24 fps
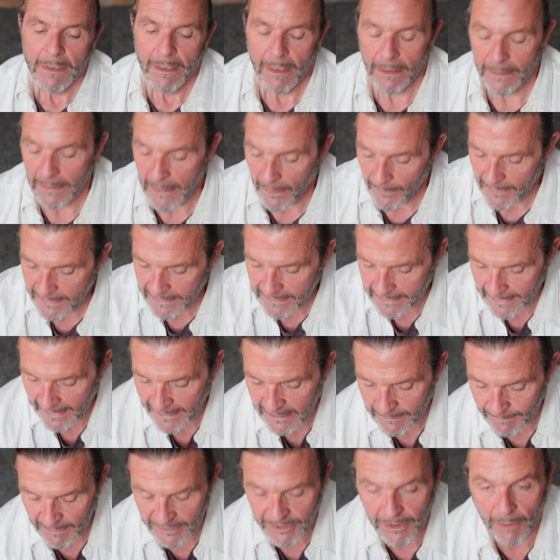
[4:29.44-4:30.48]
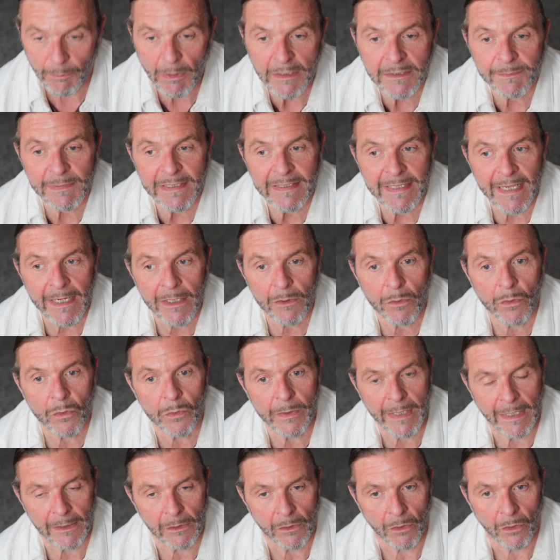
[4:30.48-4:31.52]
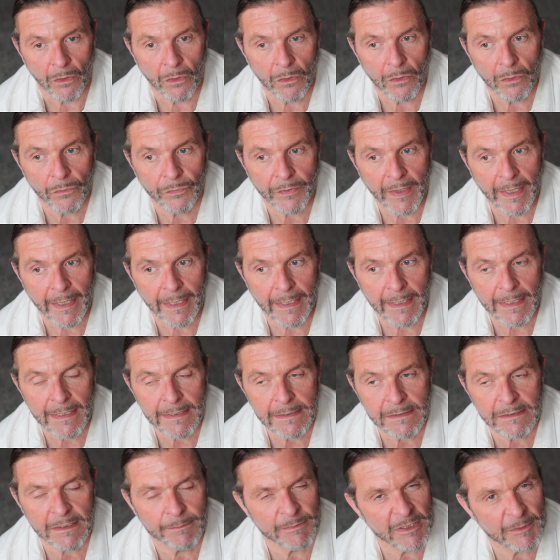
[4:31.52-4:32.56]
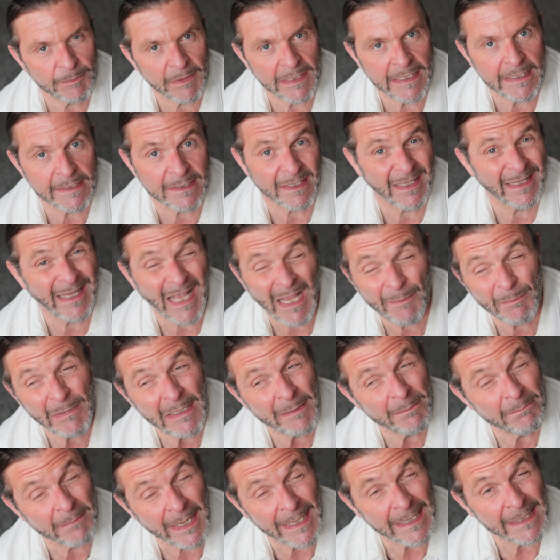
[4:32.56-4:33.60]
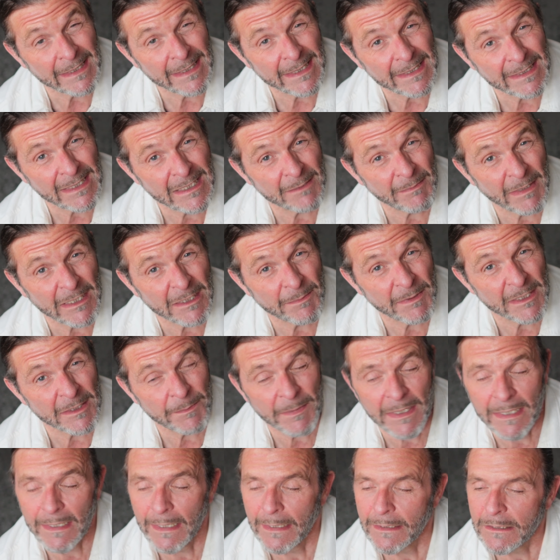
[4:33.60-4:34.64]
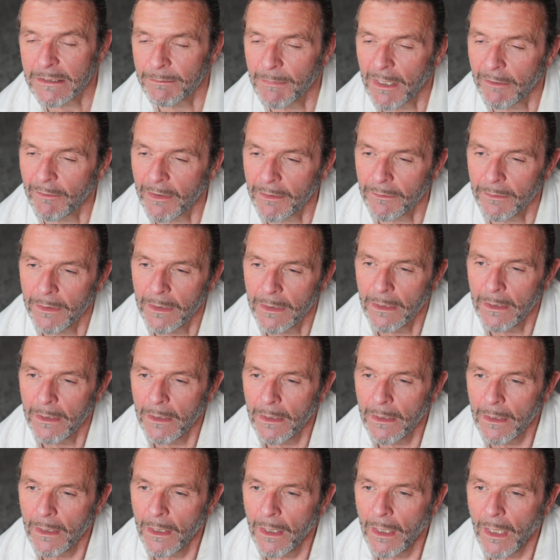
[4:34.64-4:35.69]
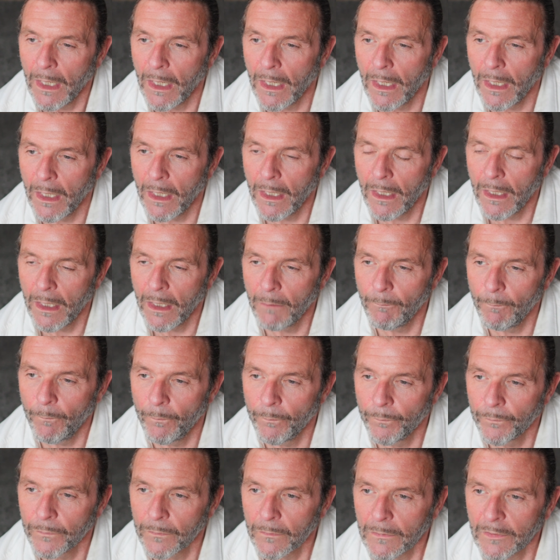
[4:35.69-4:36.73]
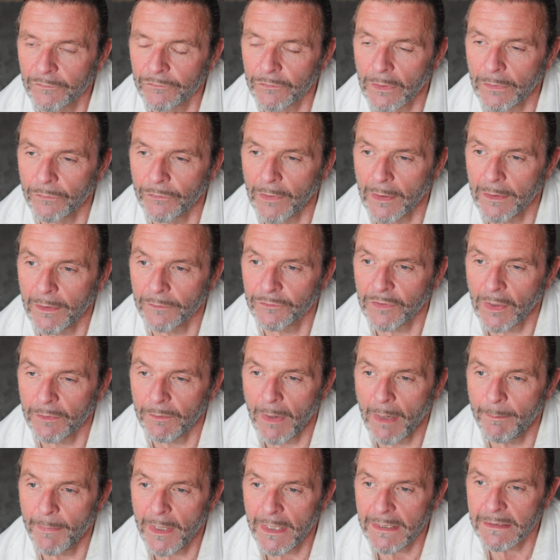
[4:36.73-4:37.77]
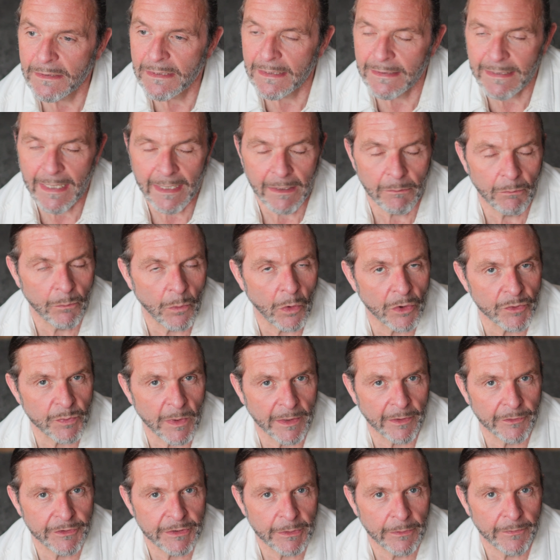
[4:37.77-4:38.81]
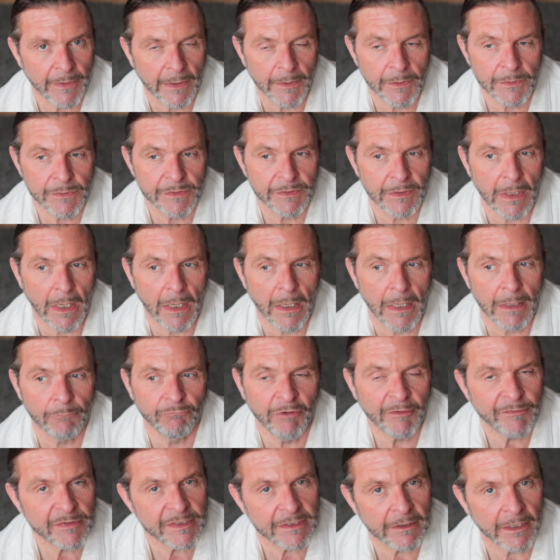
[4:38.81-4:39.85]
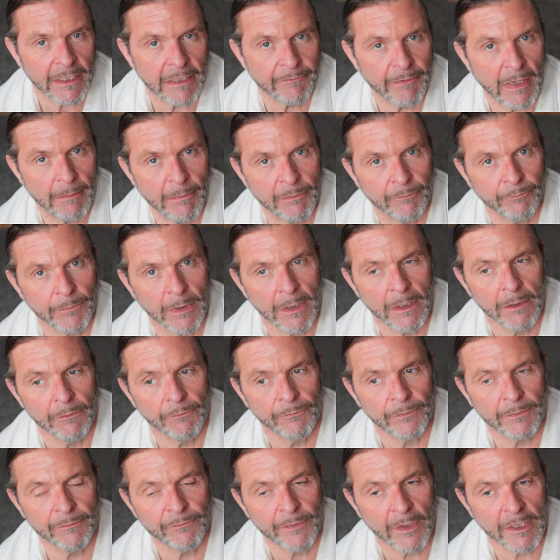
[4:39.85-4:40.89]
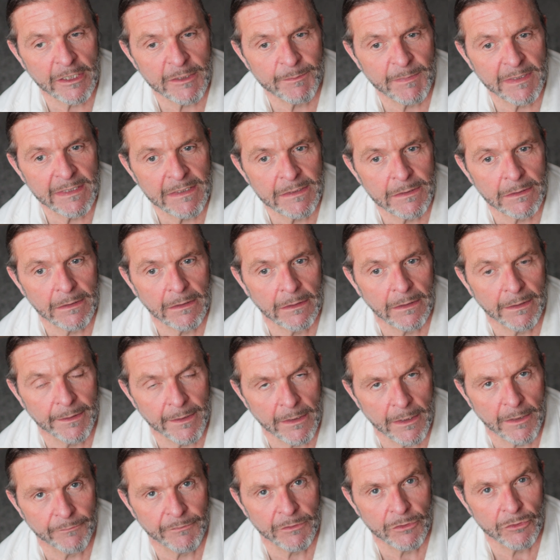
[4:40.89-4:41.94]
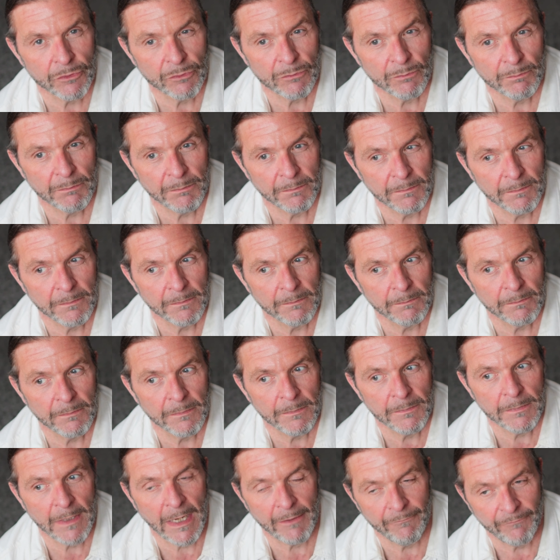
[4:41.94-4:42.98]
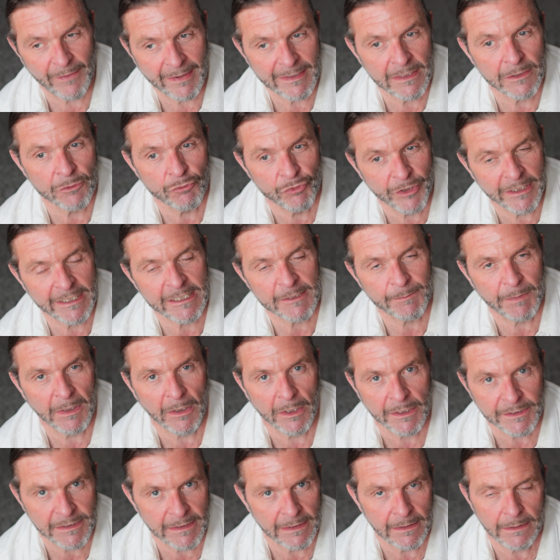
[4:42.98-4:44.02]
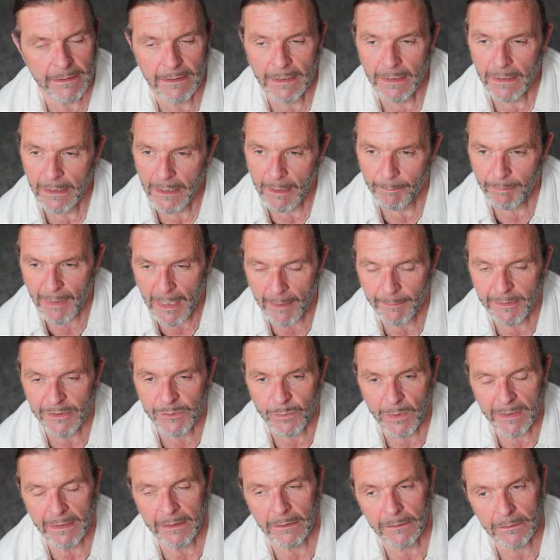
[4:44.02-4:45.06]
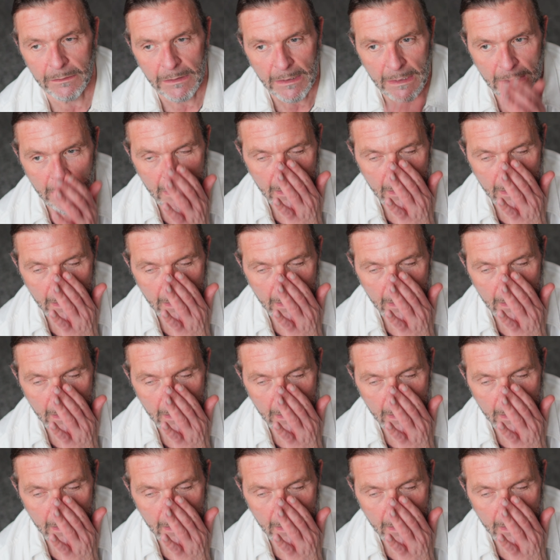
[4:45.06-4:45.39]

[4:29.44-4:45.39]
and go into the exhibition. I won't be there all that long. There is some speakers. I think Emily Maitlis is meant to be speaking tomorrow. So I might sit down and watch one or two of those. Riverside have invited me to an after-event drinks party at a pub as well.